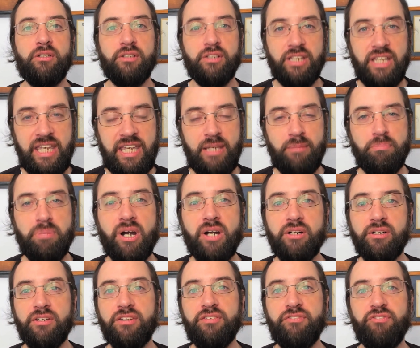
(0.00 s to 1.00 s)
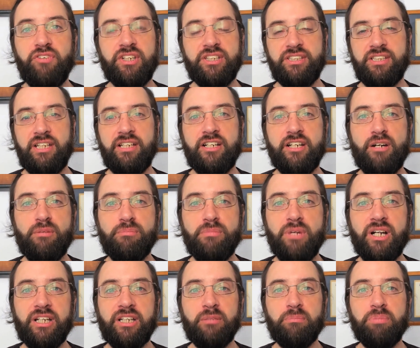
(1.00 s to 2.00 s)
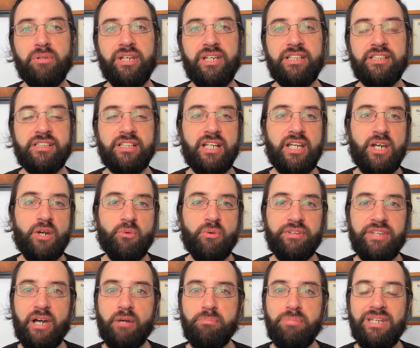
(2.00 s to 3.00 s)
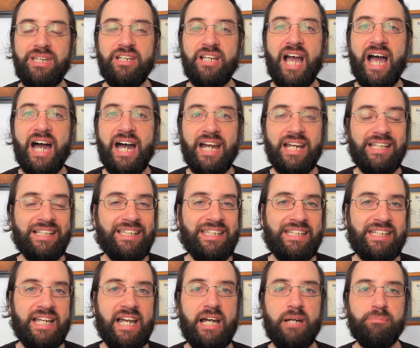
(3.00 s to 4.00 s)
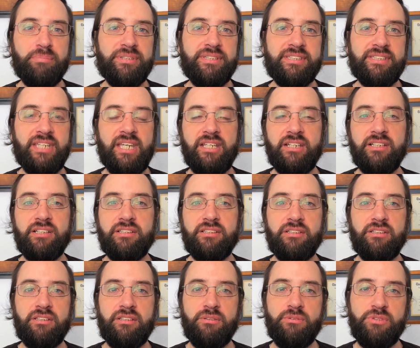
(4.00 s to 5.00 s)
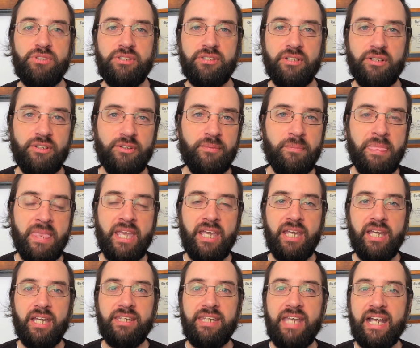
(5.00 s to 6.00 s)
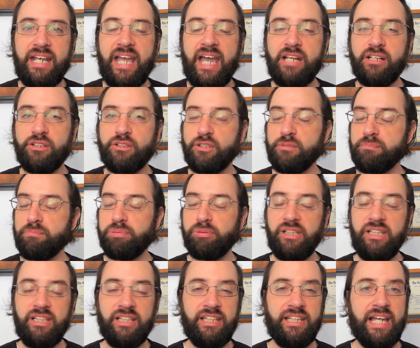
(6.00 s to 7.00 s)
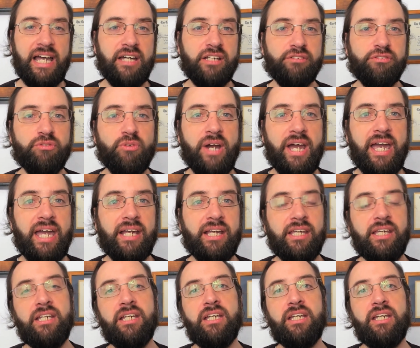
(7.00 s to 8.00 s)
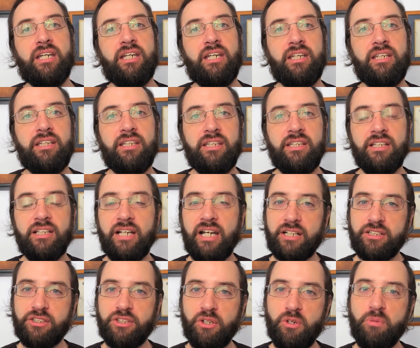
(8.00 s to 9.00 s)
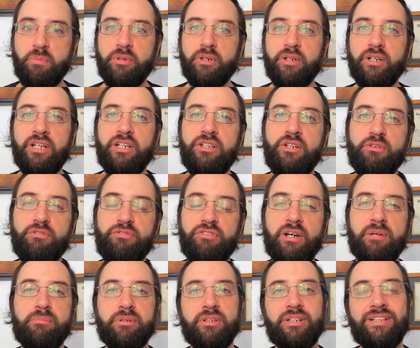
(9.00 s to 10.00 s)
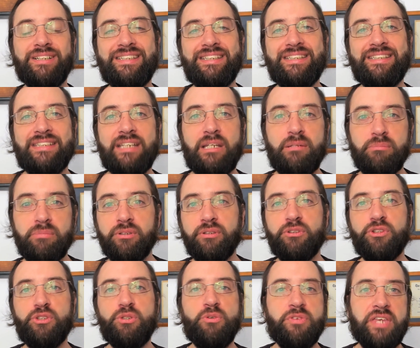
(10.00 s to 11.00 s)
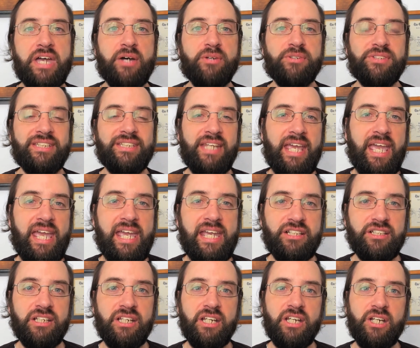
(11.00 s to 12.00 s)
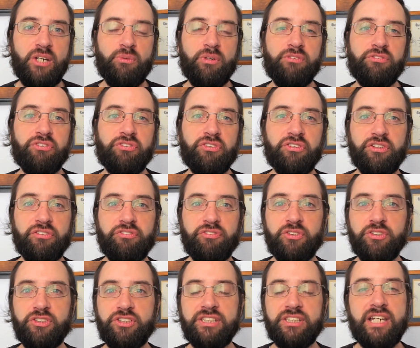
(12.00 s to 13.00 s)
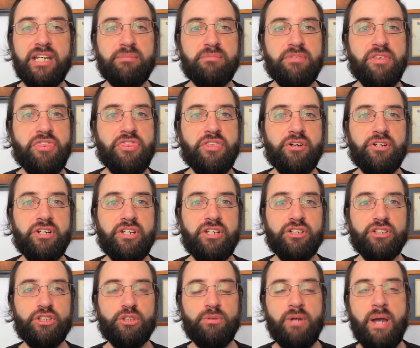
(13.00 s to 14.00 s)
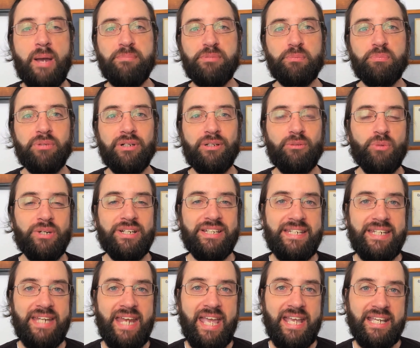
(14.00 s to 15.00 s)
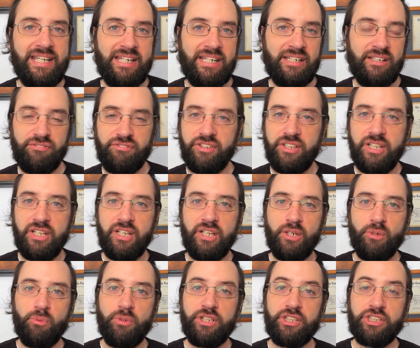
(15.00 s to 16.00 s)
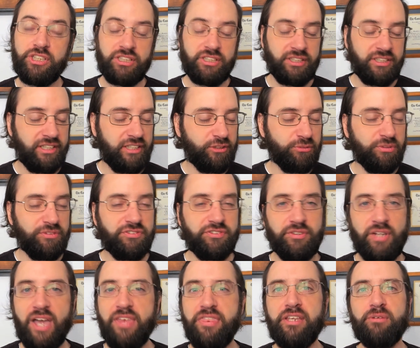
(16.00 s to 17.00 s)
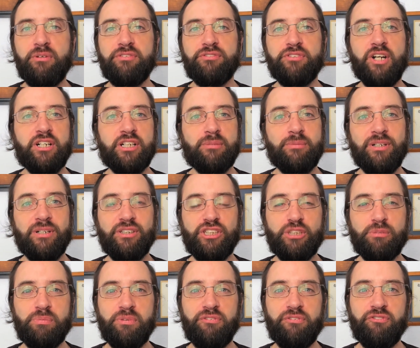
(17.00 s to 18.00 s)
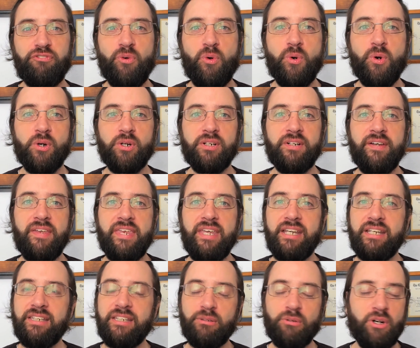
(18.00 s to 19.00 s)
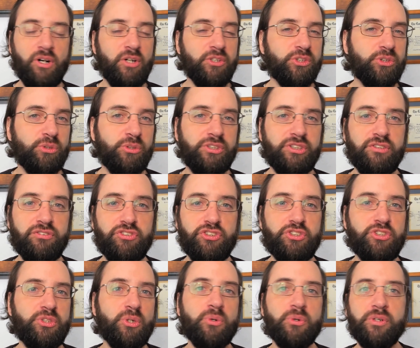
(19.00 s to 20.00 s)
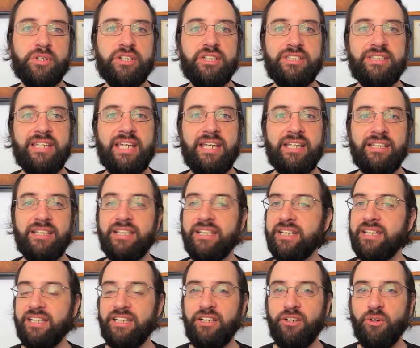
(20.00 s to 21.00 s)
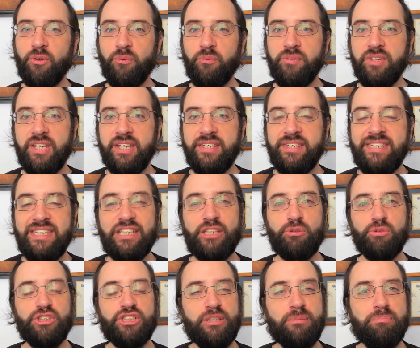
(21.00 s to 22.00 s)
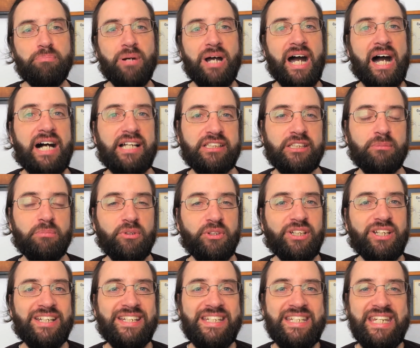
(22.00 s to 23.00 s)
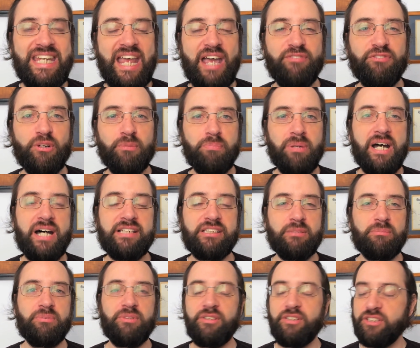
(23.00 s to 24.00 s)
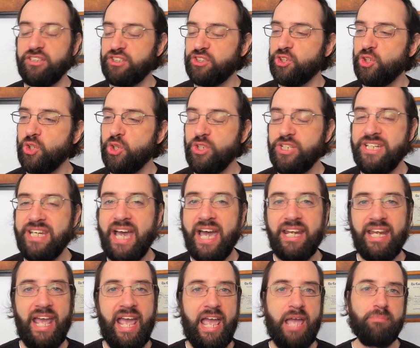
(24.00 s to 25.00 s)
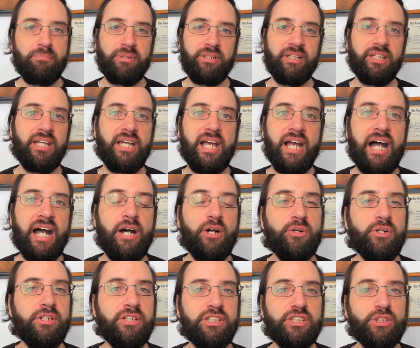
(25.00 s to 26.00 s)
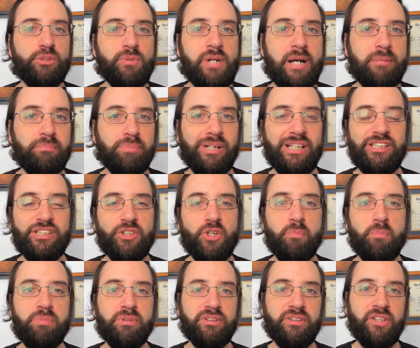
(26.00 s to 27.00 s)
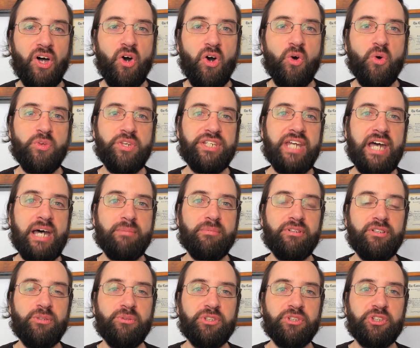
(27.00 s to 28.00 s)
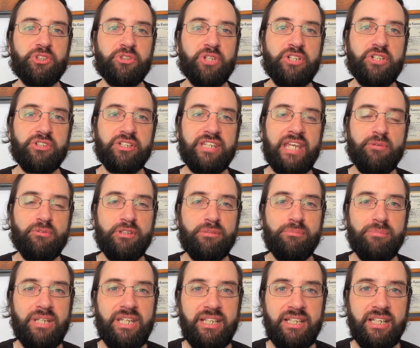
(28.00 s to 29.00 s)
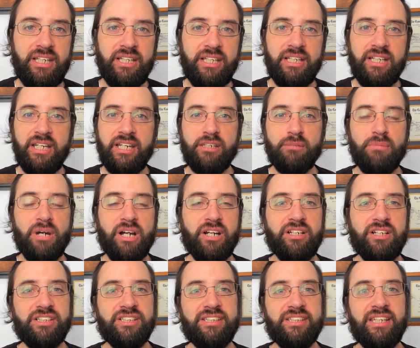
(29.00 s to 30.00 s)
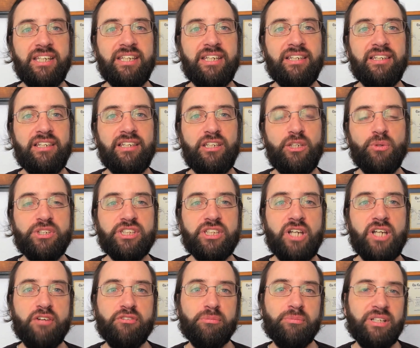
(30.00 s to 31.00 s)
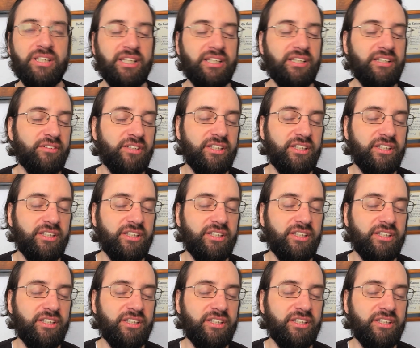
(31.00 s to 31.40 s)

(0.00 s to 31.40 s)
key part of the fixed income marketplace without being highly compensated to do so. And that got completely out of whack in October and November and December 2008, when for the first time the 30-year swap spread went negative, which, as I think we've talked about this before, there were all sorts of stories that, this was impossible. It could never possibly, this could not happen. How could a swap price go below the nominal US Treasury? That would mean the market is thinking the US government and